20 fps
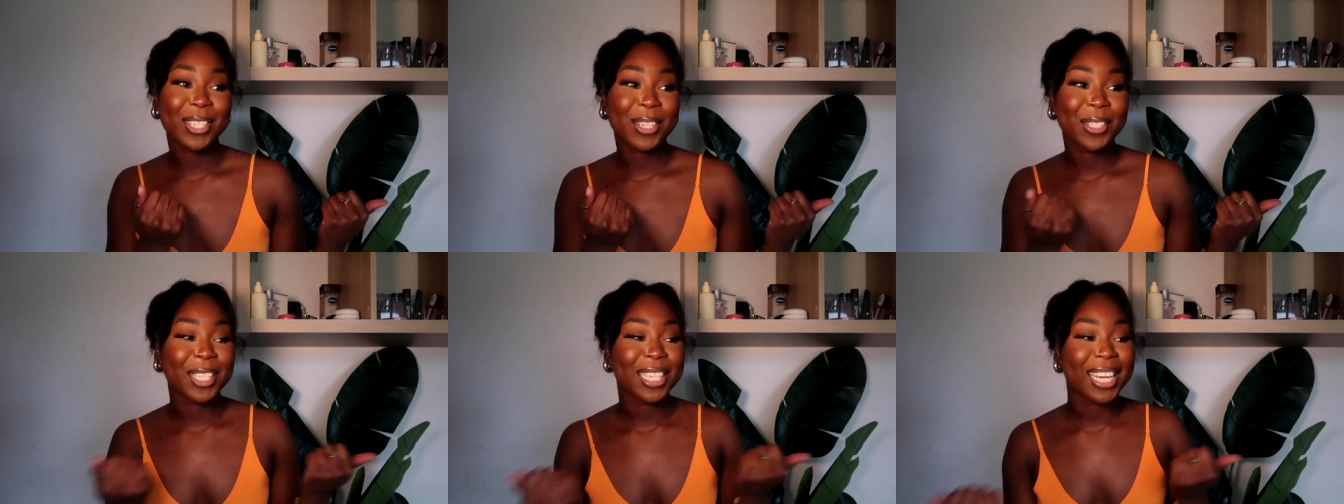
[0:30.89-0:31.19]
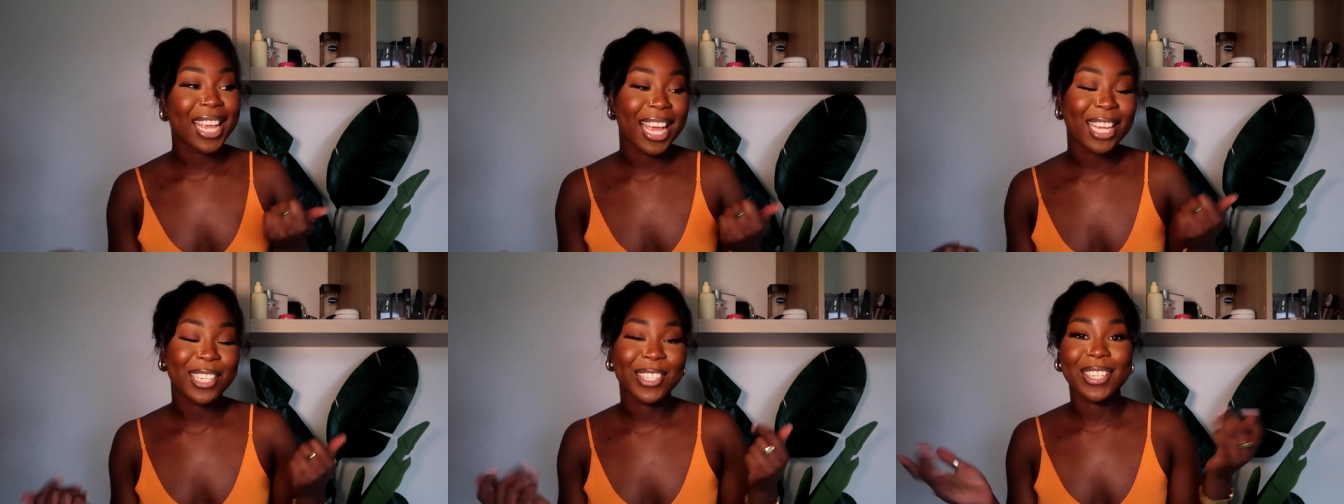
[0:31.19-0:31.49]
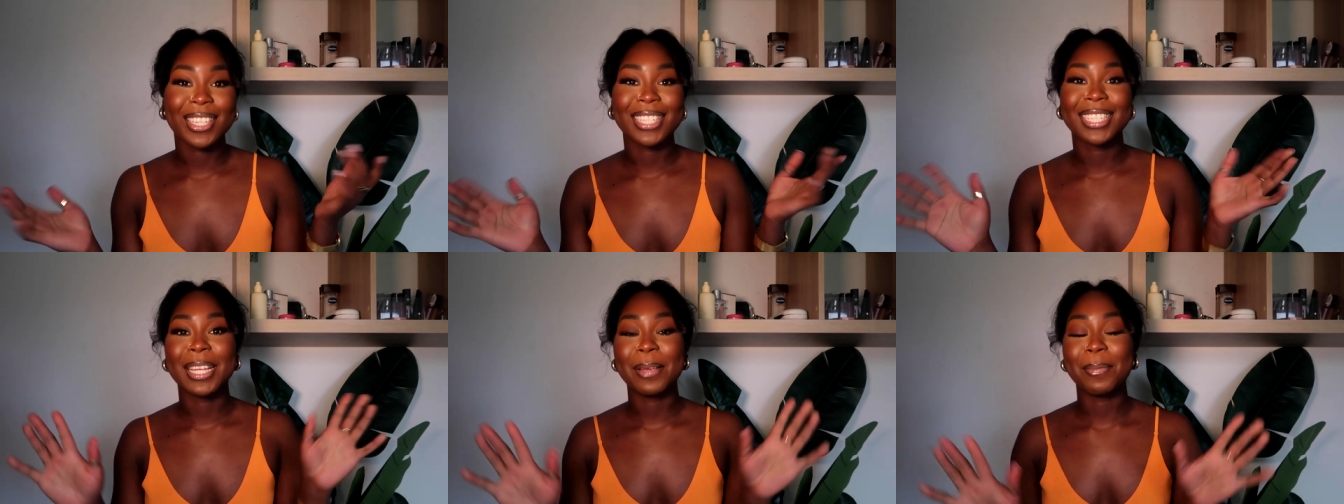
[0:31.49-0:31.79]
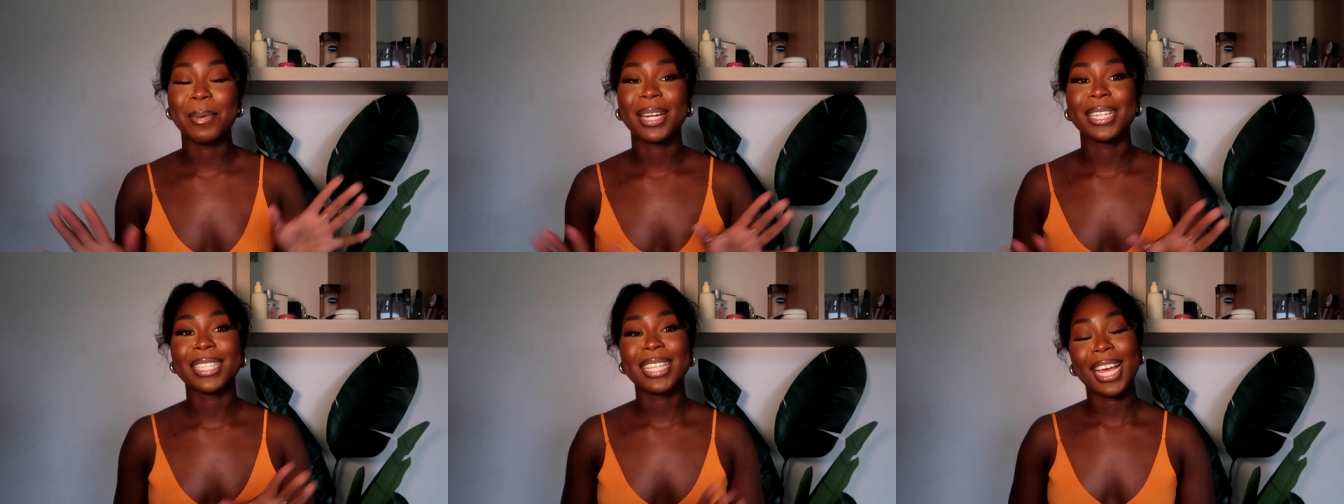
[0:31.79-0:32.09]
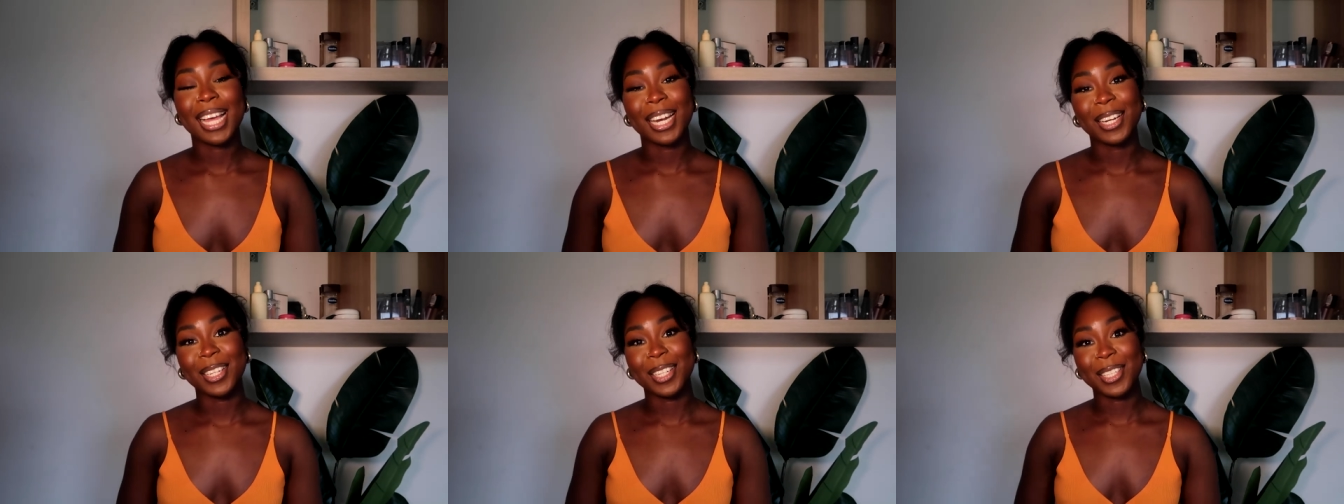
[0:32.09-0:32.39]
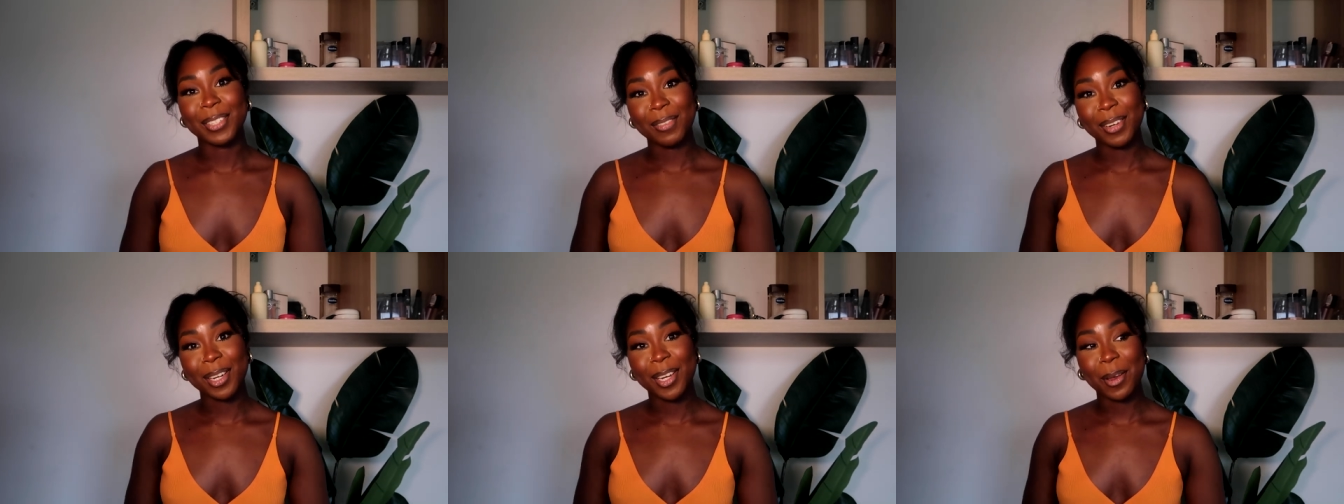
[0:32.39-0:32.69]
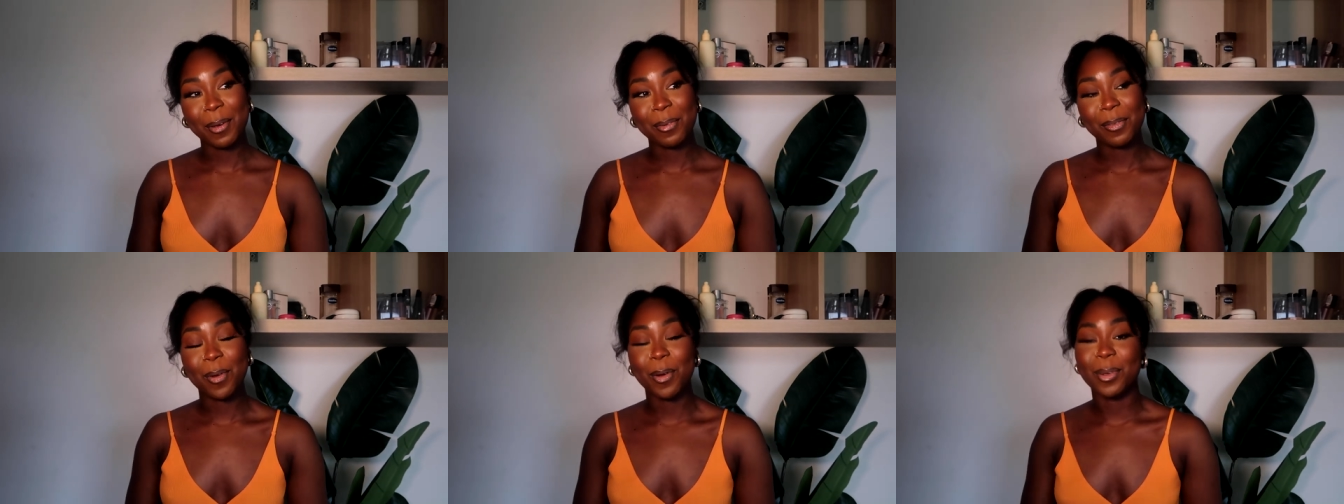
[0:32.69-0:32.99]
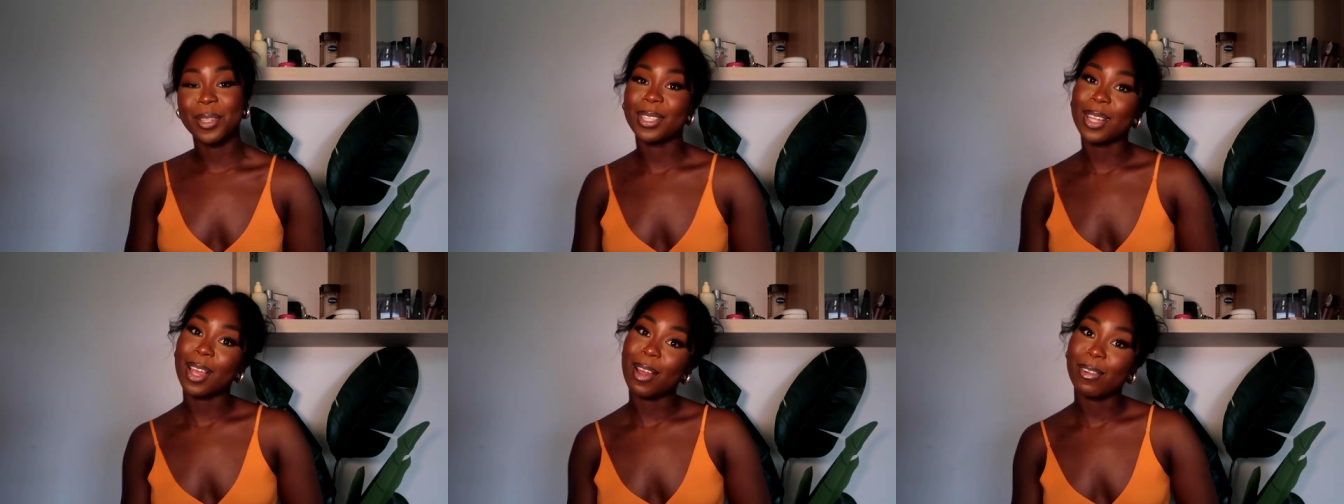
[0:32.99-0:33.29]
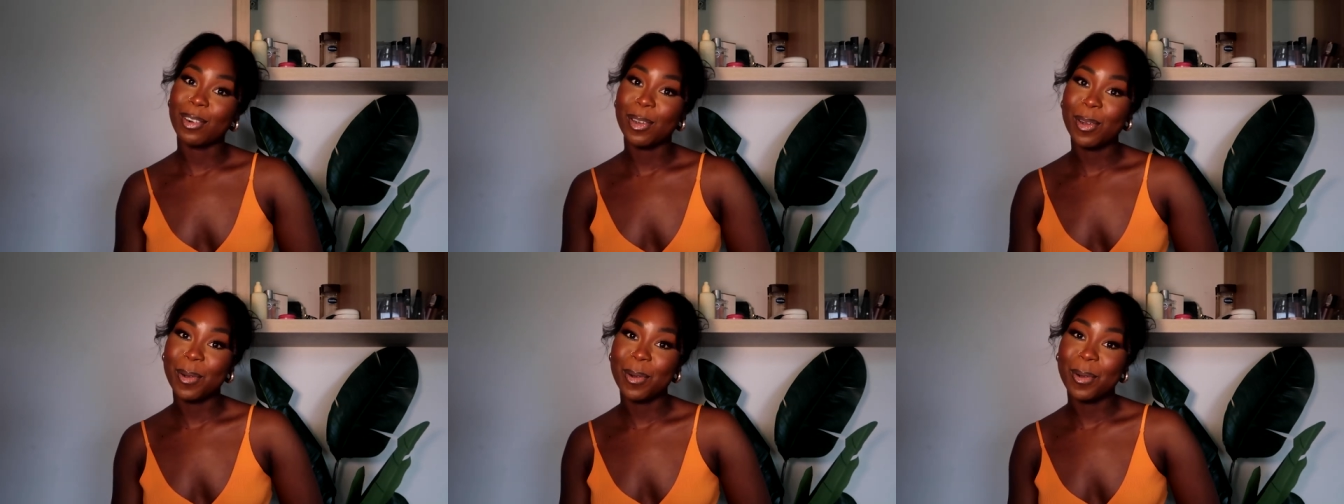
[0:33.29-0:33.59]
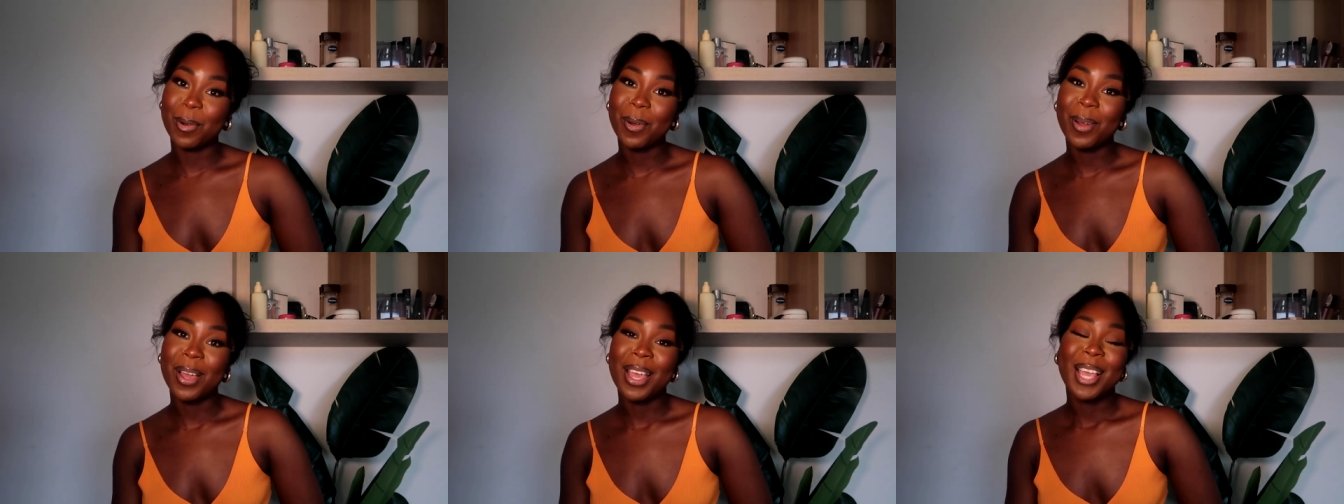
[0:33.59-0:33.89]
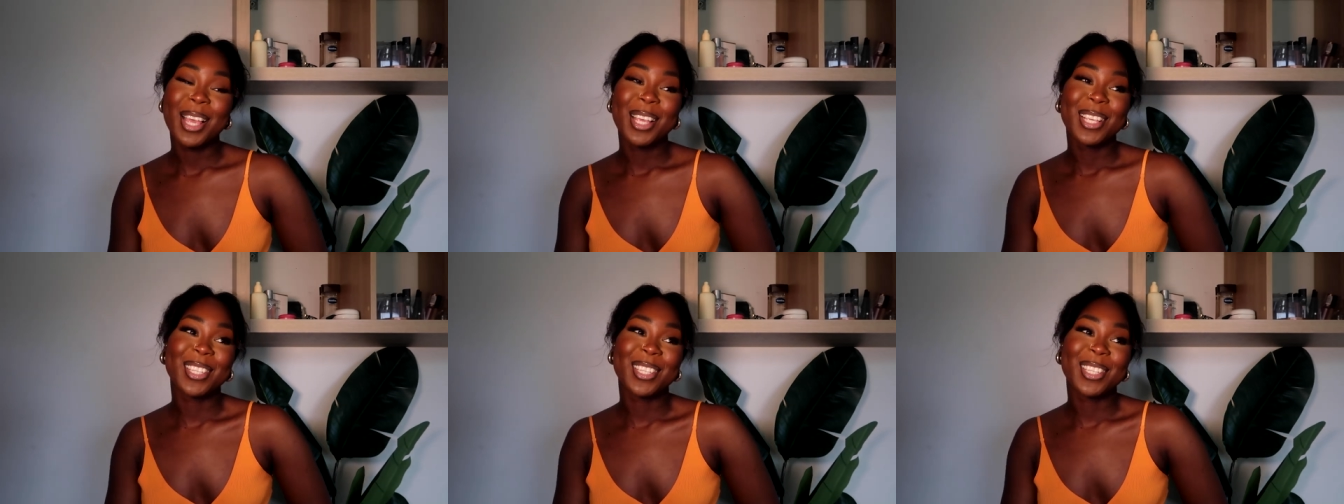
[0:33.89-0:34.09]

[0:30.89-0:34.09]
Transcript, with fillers: so today as you can see by the title of this video I've got a Zara haul